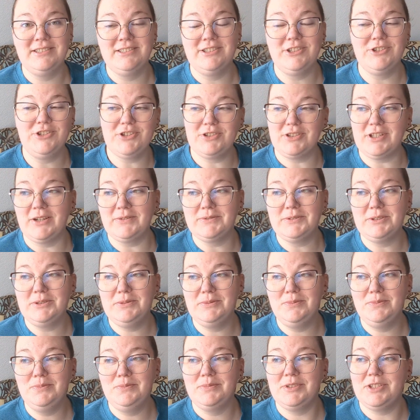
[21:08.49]
Did you love
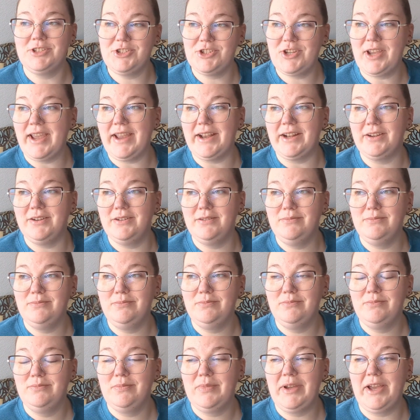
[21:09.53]
them? Did you hate them?